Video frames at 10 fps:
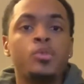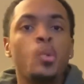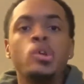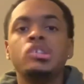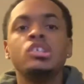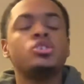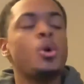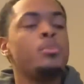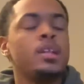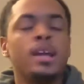We see so
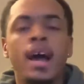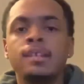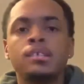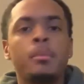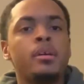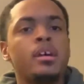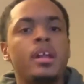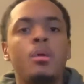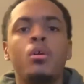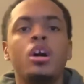many guys coming there
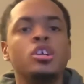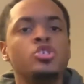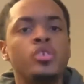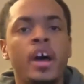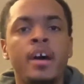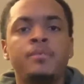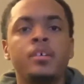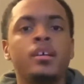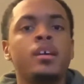that were undrafted,